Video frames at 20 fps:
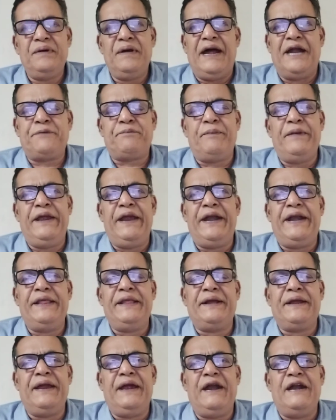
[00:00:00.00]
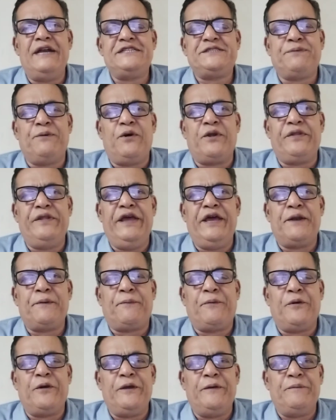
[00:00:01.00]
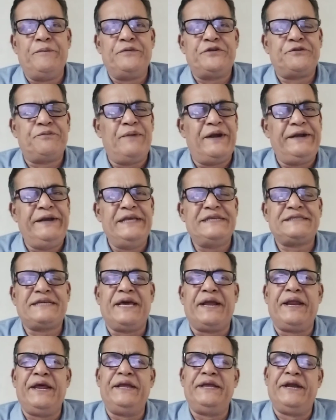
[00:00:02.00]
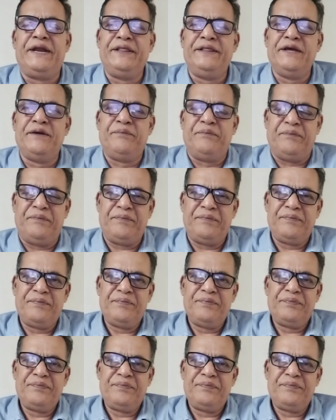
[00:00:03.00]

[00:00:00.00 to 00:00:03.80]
admired the girls for their poems but discouraged them.